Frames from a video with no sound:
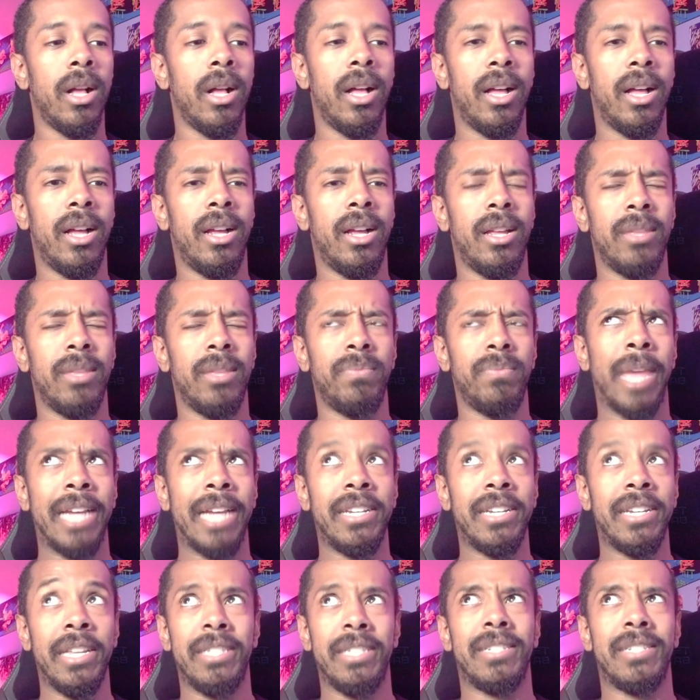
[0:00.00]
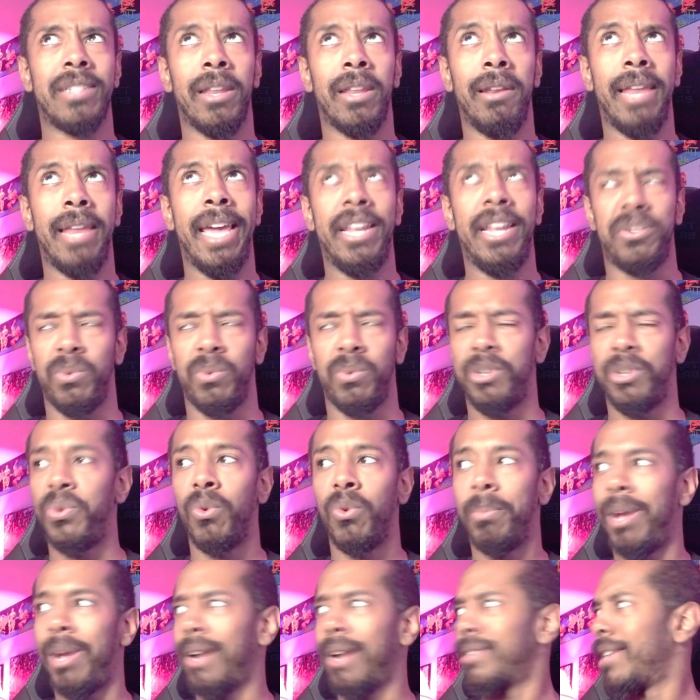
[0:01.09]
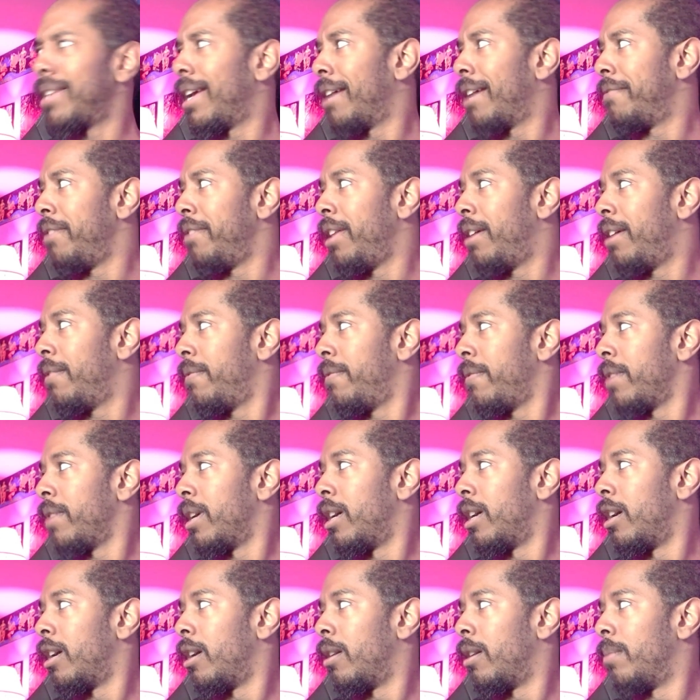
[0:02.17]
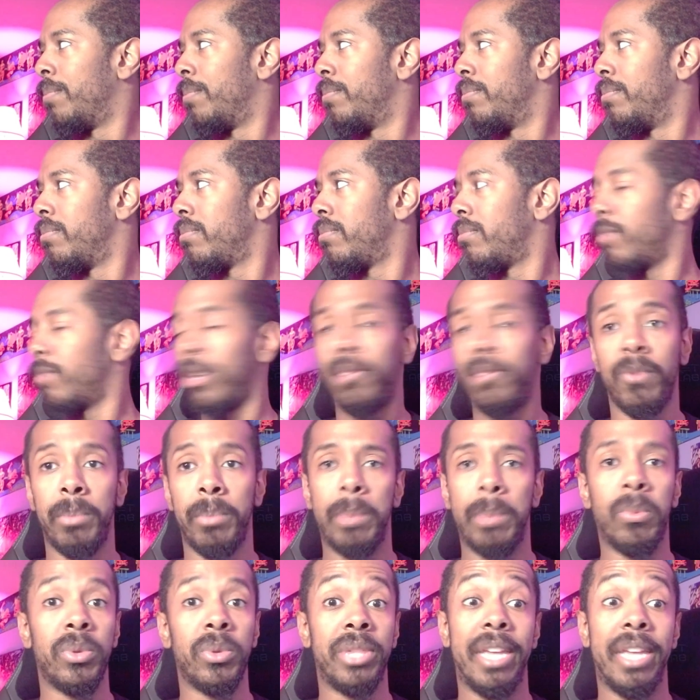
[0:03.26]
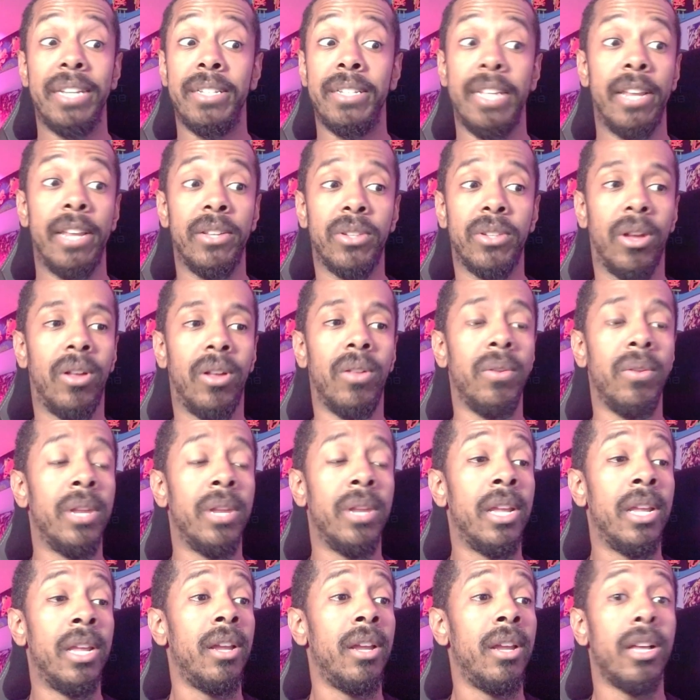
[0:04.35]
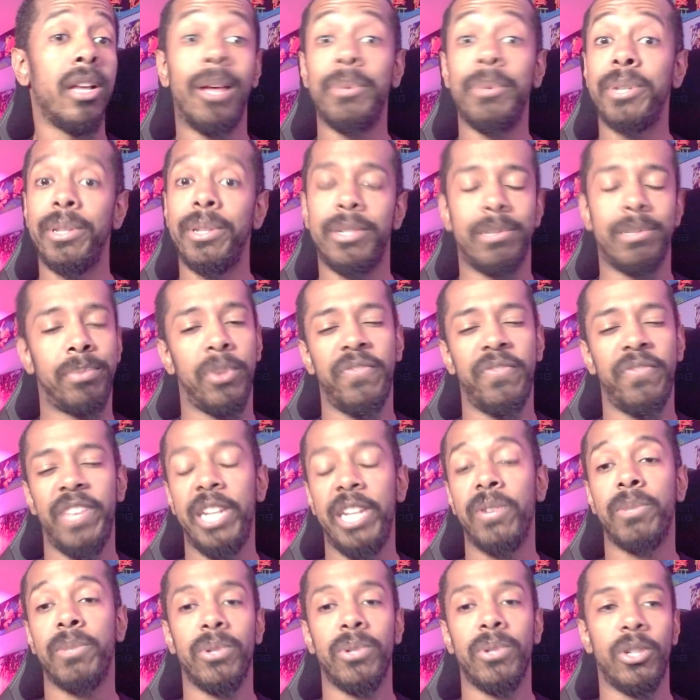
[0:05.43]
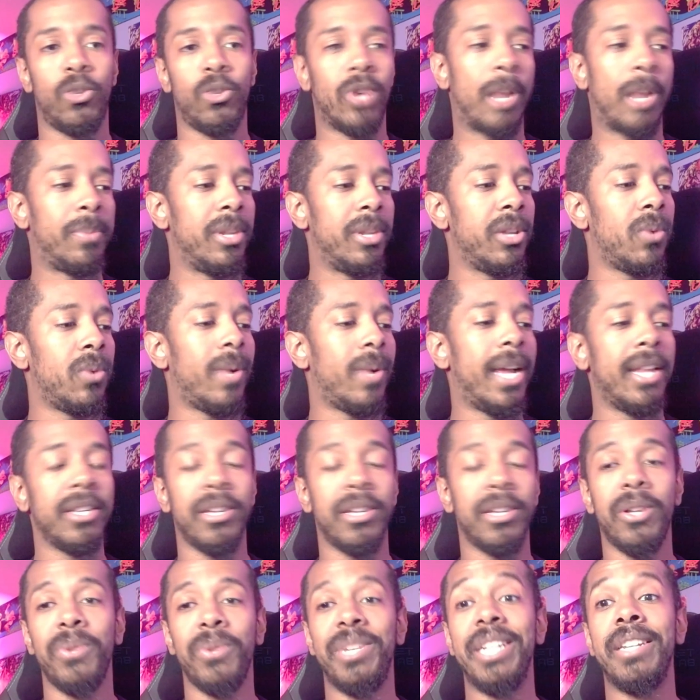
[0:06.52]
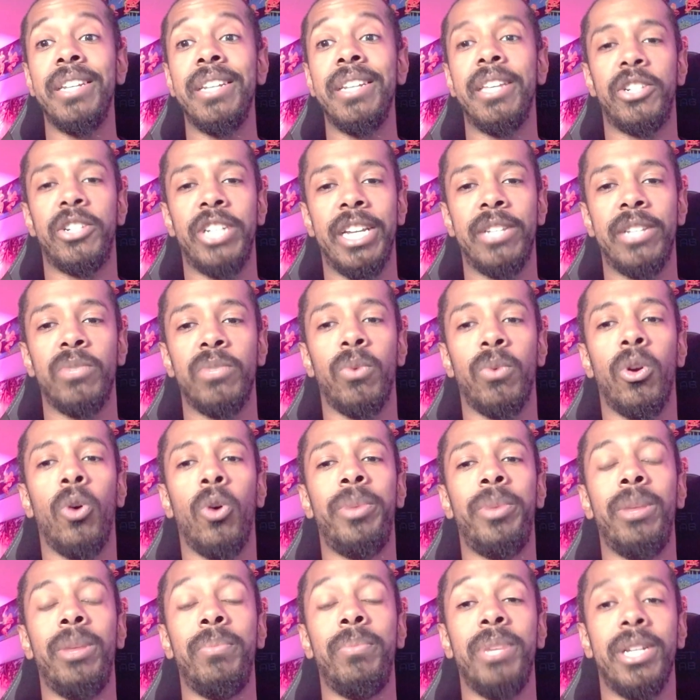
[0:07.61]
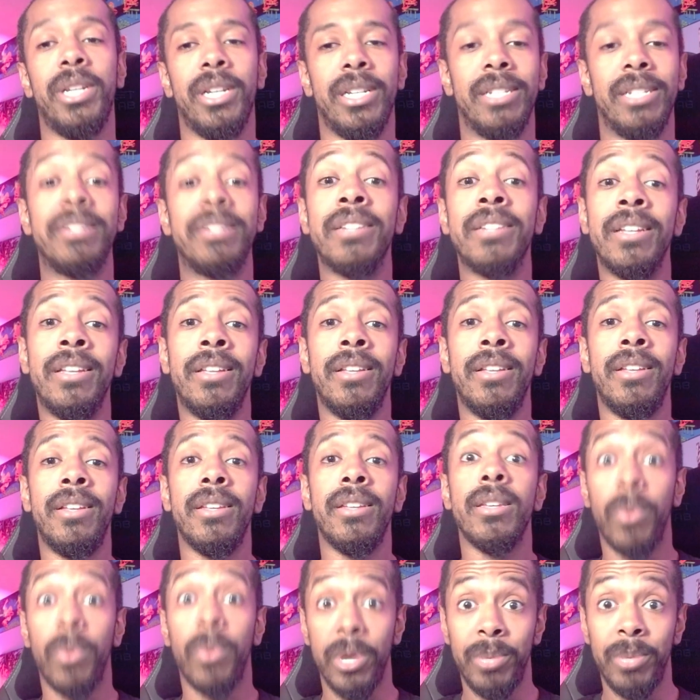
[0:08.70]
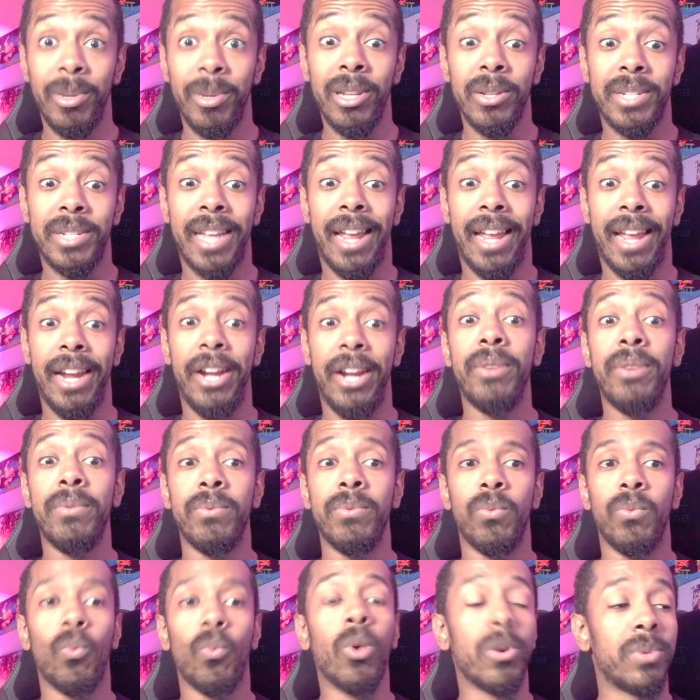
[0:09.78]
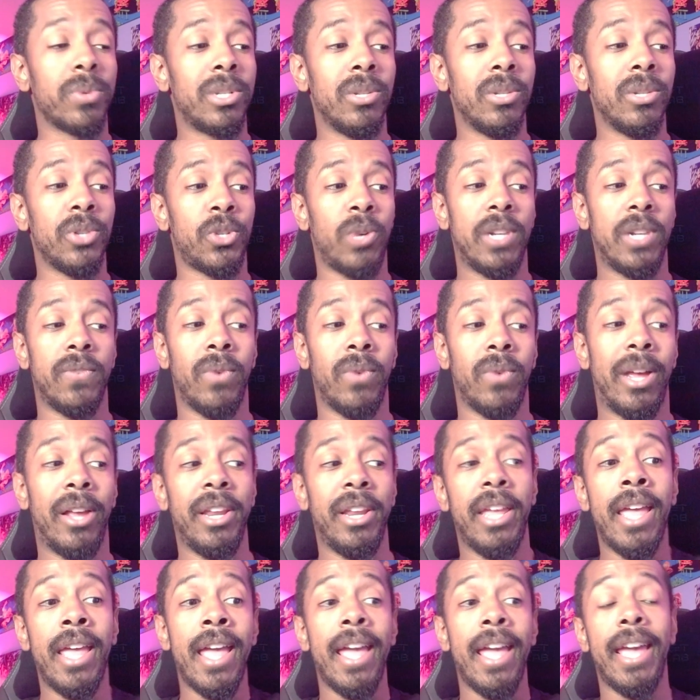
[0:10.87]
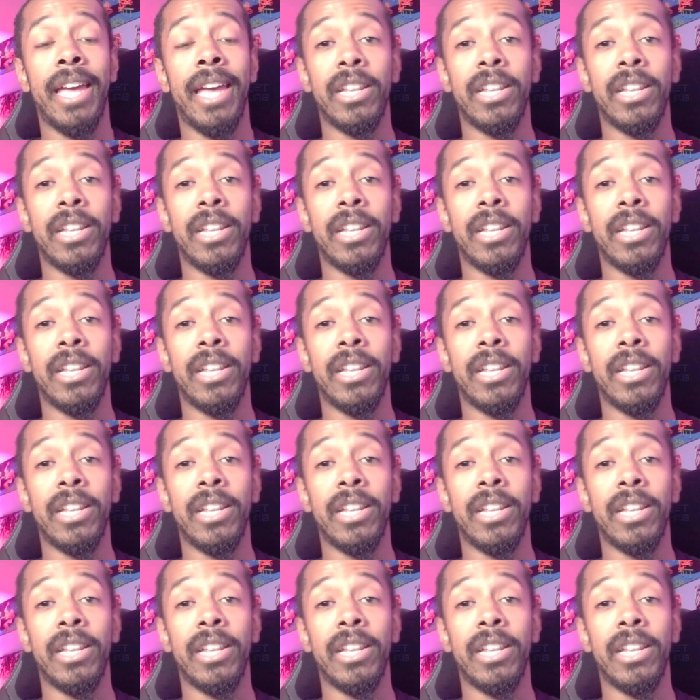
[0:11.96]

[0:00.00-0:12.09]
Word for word: Uh, actually, I think it's the last Rush Duel box I have left. Um, don't even remember what that set is called. Um, this video was supposed to drop a little while ago. Didn't get a chance to open it because your boy's been a little tired. Work was a little stressful out.